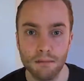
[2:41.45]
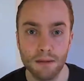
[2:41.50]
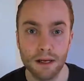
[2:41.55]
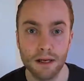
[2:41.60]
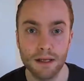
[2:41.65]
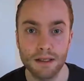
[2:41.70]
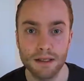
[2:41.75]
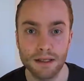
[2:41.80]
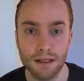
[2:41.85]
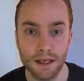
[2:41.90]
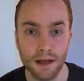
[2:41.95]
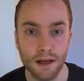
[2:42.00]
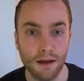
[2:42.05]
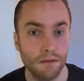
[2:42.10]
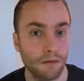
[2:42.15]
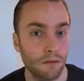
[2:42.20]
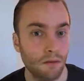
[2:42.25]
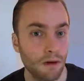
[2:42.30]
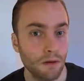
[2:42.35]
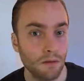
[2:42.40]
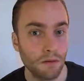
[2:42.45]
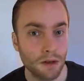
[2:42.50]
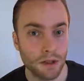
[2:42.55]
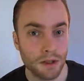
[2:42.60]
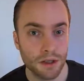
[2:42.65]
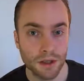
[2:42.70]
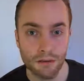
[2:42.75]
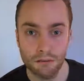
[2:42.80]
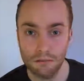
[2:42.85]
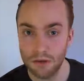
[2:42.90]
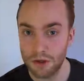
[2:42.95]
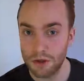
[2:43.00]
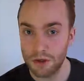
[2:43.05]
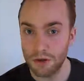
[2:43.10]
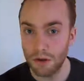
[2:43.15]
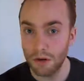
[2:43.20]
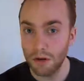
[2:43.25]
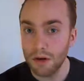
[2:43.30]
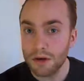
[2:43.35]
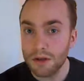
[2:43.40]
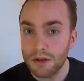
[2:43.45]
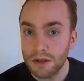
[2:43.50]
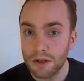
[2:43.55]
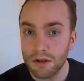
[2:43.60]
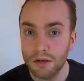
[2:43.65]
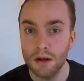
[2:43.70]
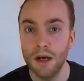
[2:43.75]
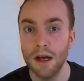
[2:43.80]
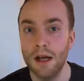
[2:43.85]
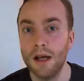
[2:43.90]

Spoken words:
But if you want to watch them, which you ought to,